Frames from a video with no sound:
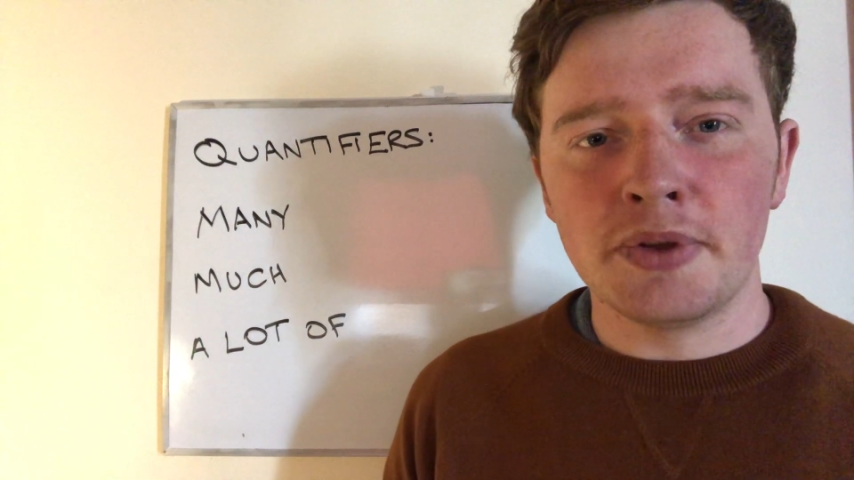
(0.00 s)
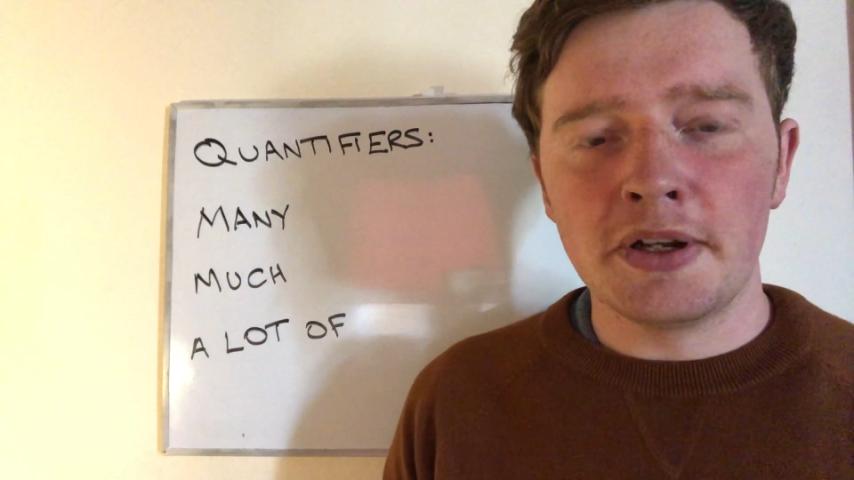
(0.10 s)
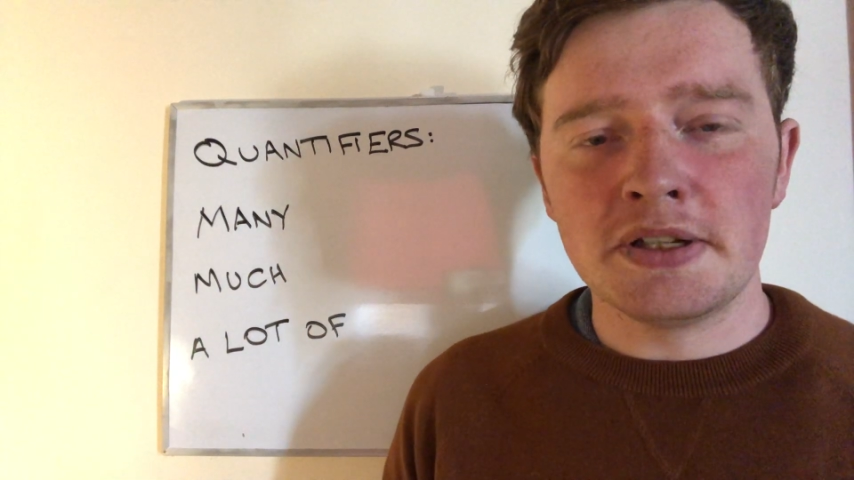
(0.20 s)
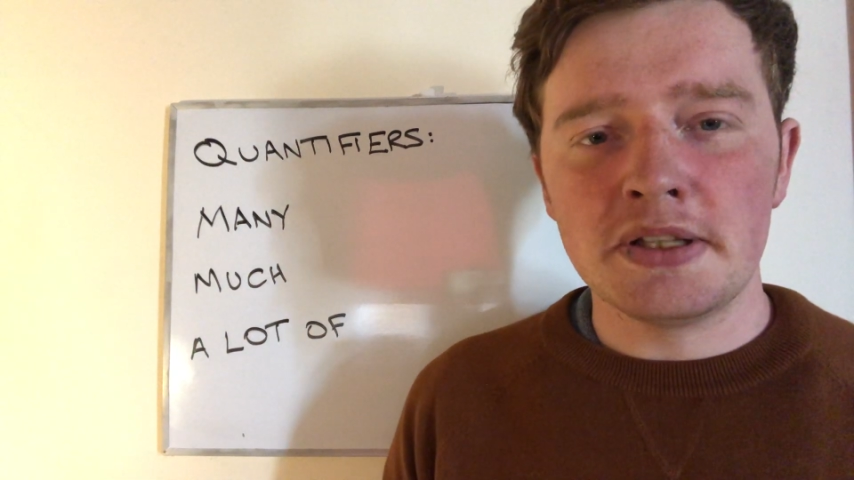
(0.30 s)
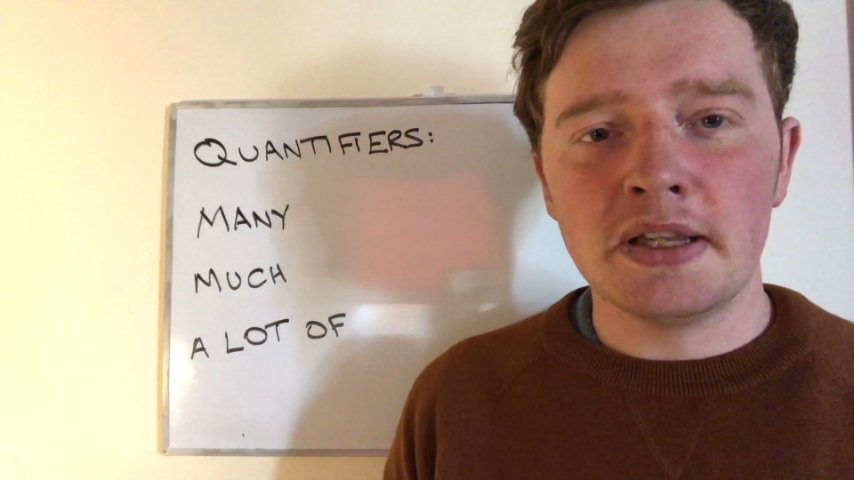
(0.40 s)
That
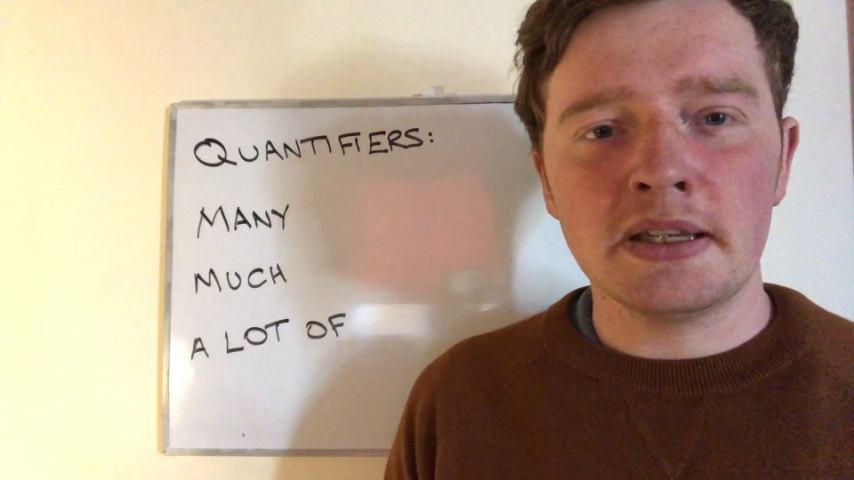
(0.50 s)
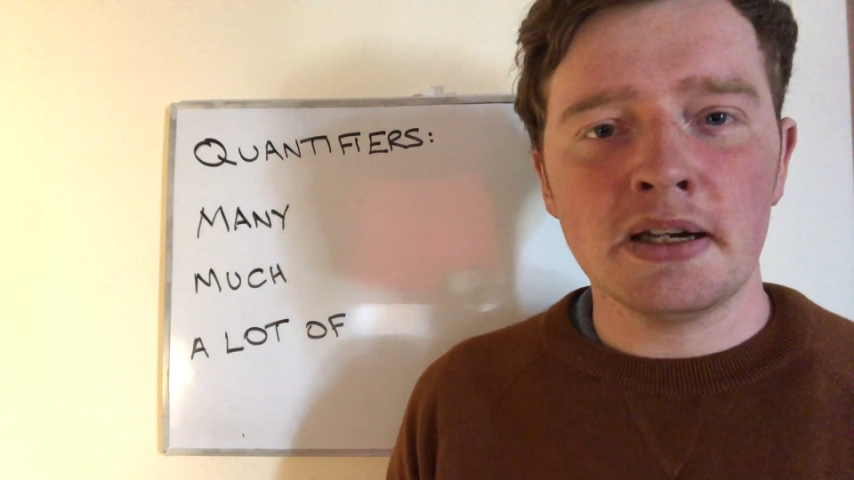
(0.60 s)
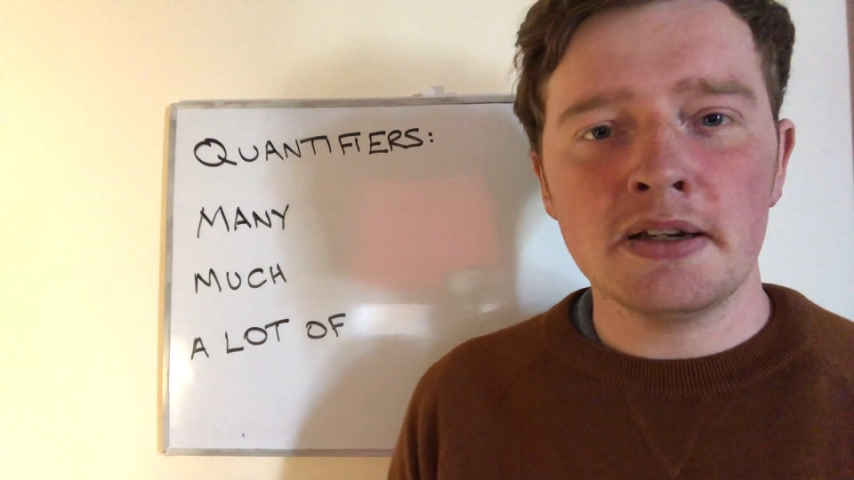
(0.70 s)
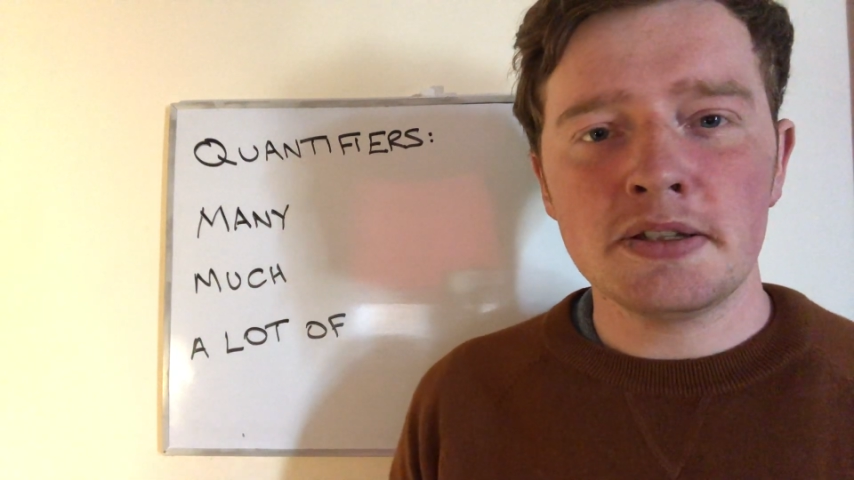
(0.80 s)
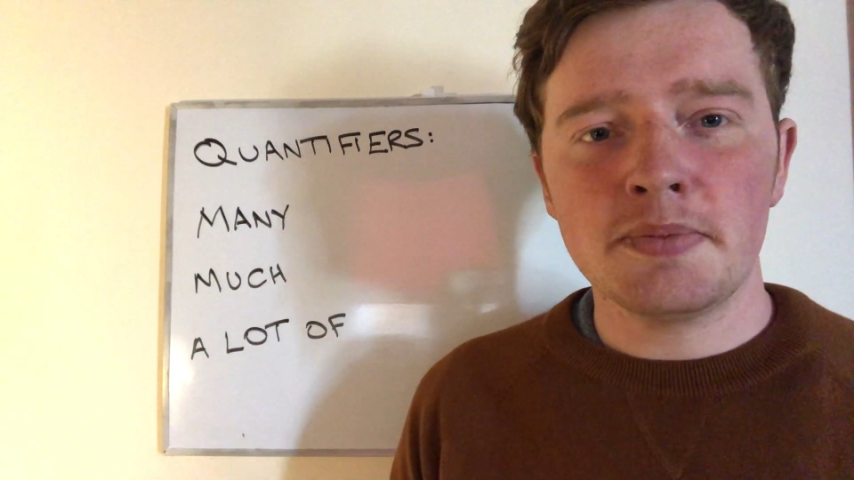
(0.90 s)
is, they
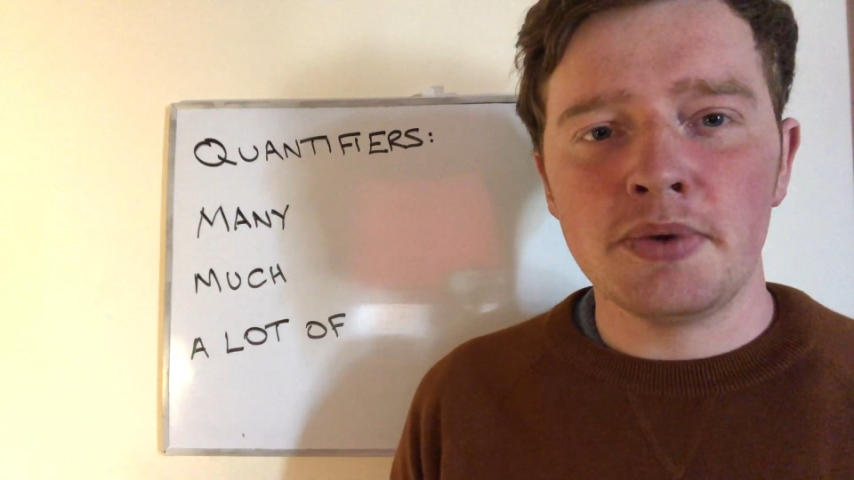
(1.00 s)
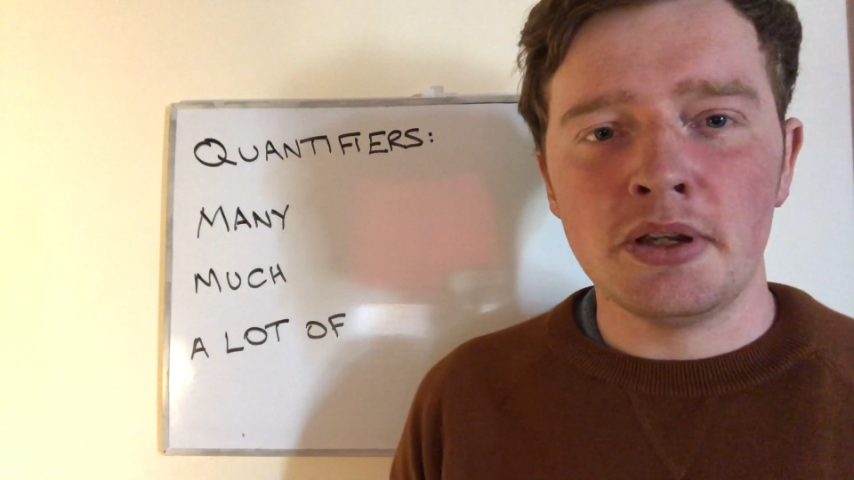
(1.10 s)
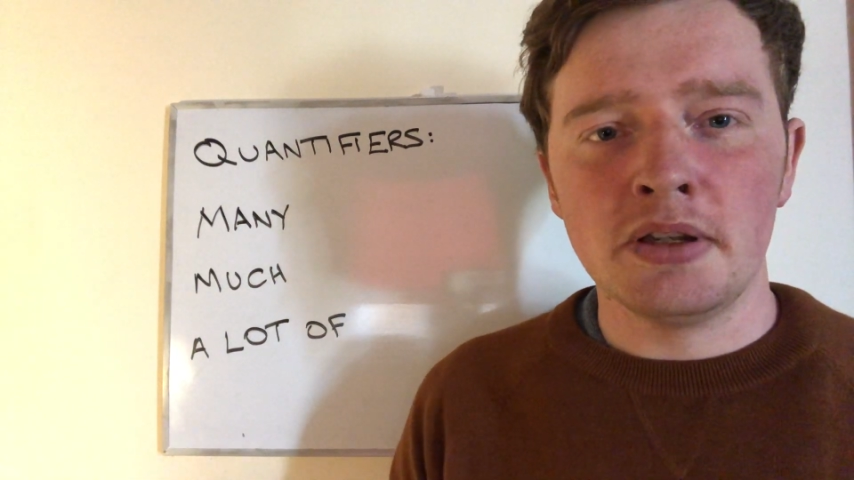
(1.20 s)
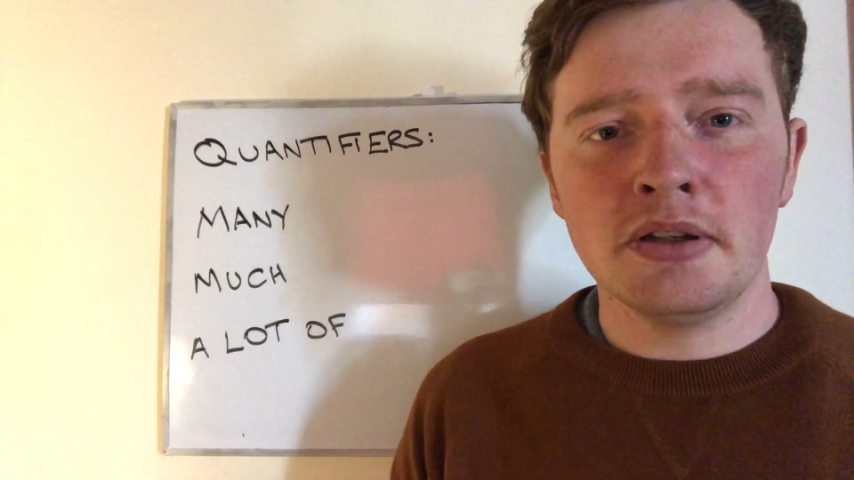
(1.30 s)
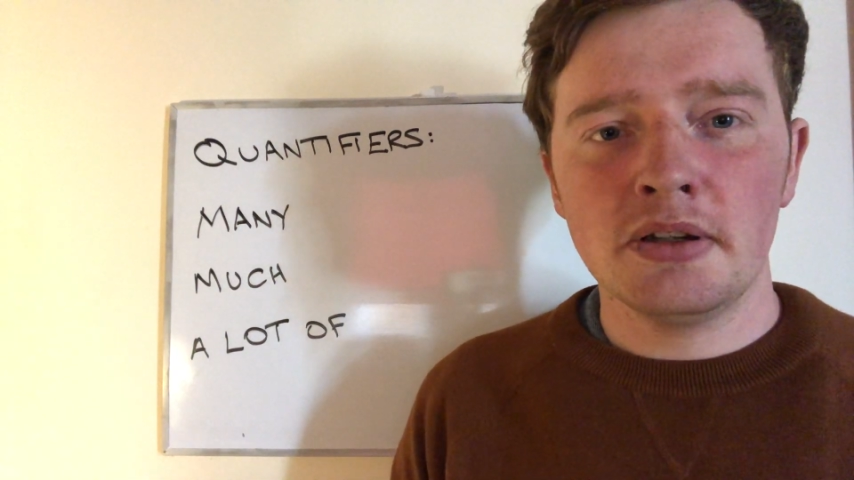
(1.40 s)
can't
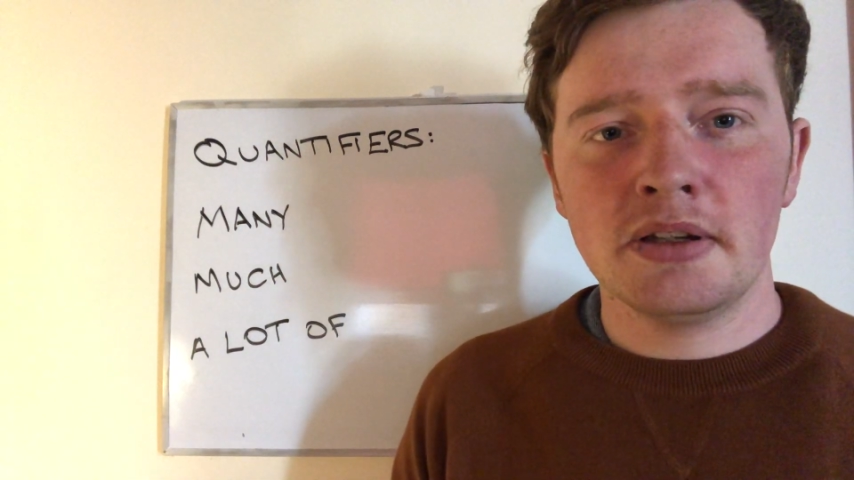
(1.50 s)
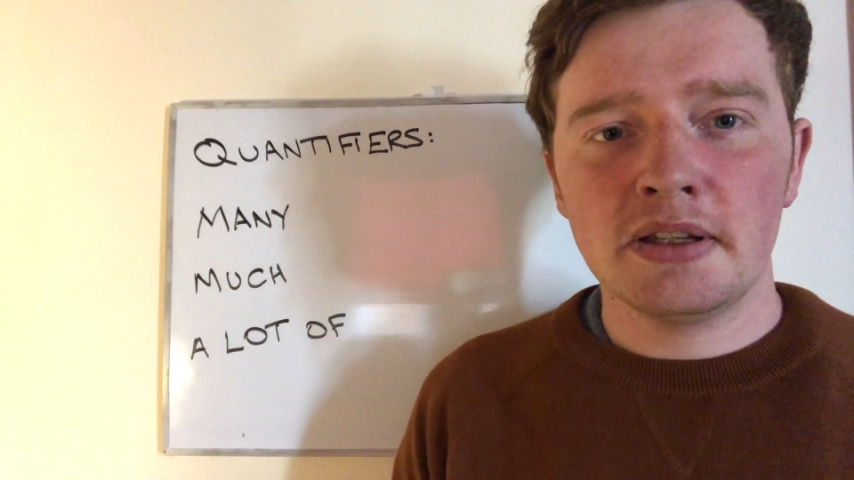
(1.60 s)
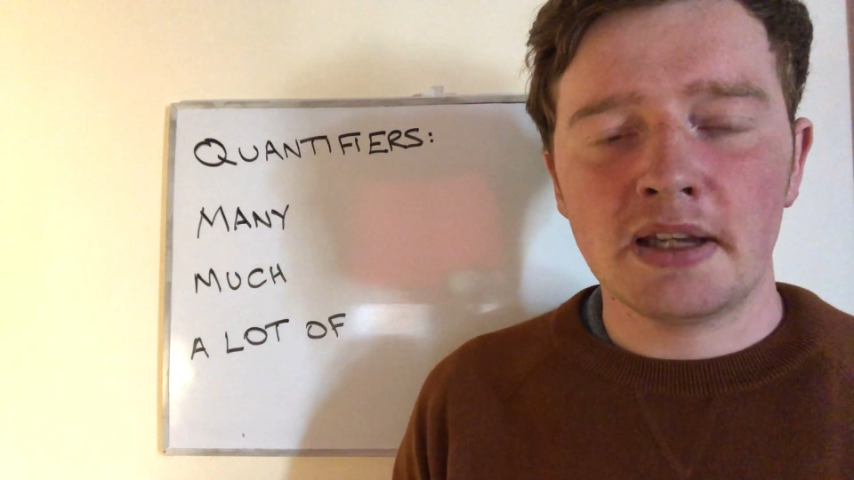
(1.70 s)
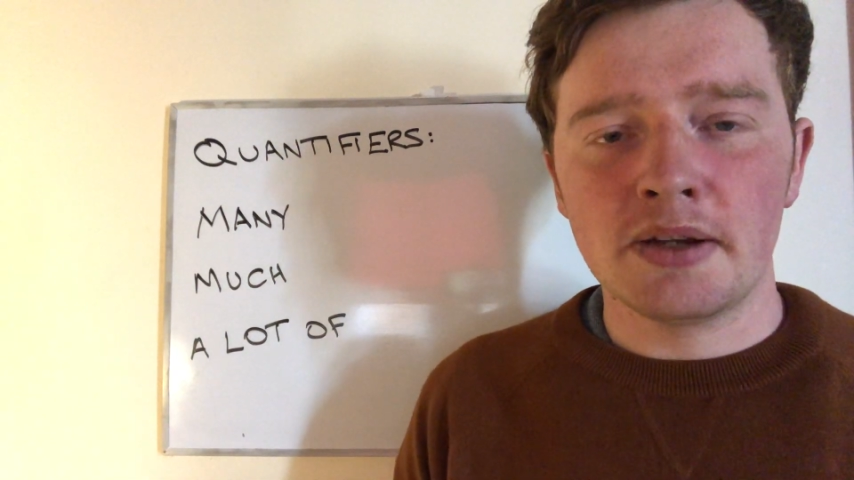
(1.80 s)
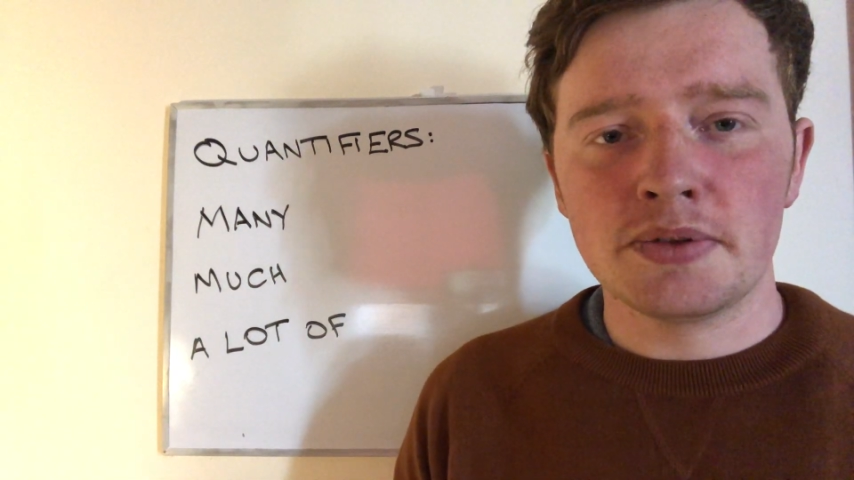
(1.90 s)
be
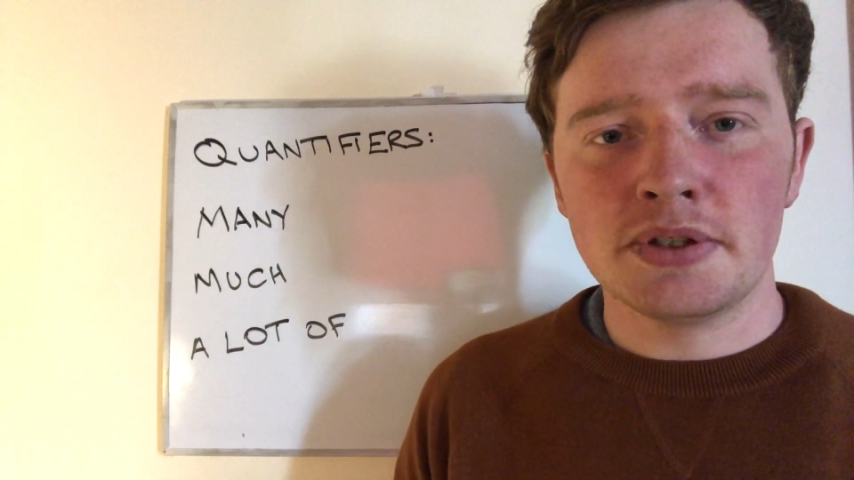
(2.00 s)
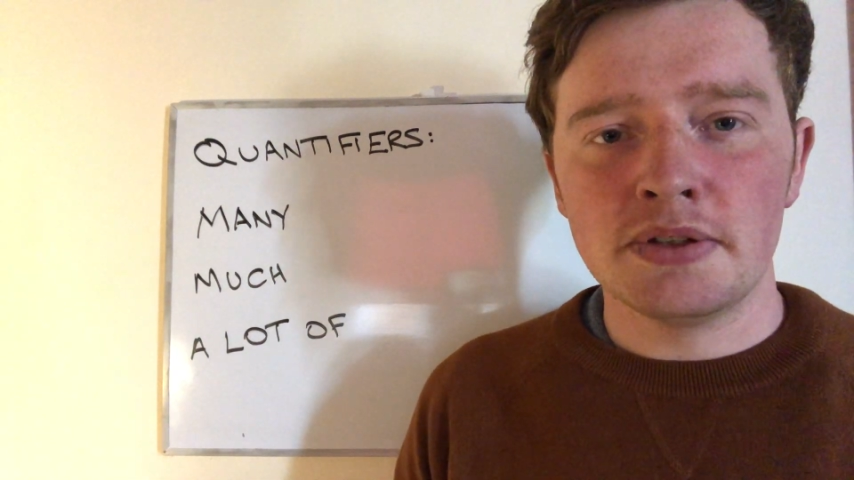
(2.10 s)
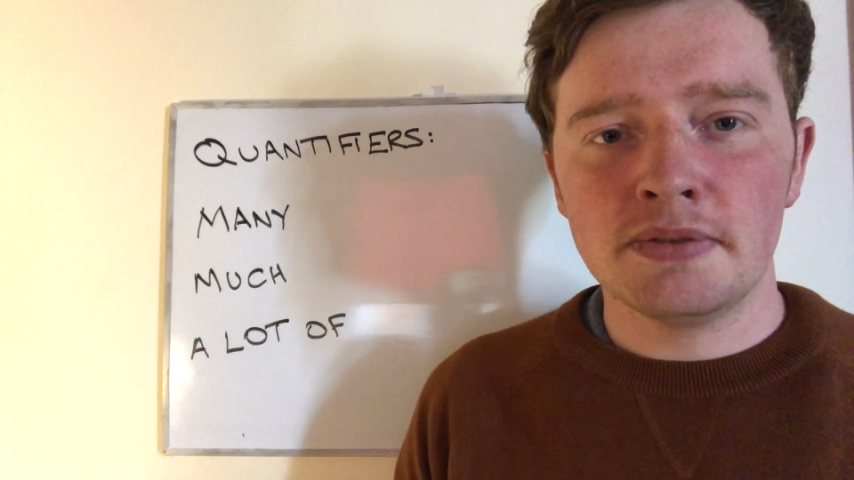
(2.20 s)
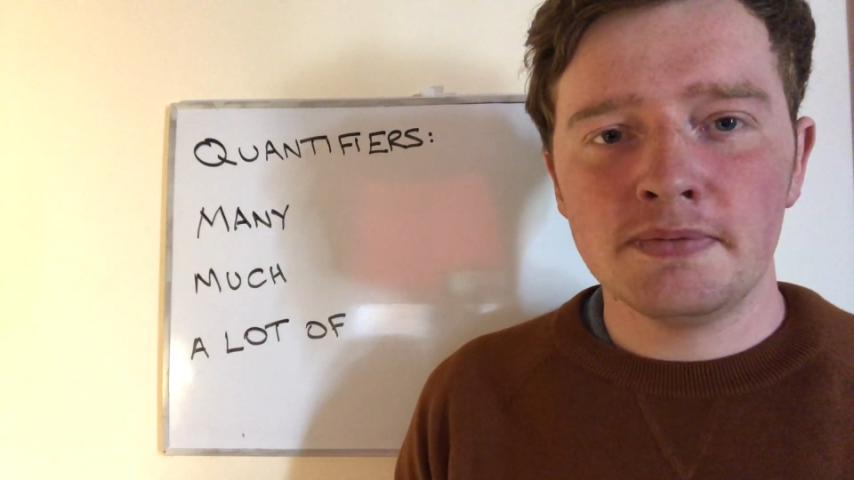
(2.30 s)
counted.